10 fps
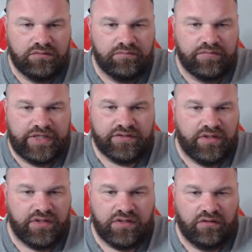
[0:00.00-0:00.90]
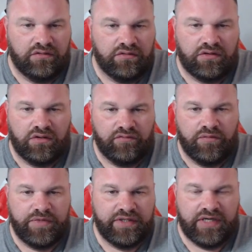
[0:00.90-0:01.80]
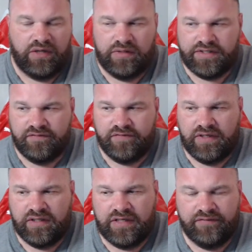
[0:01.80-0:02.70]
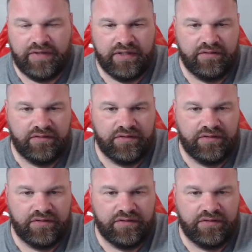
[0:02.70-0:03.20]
Barnes Chronicle and all other media outlets and out there.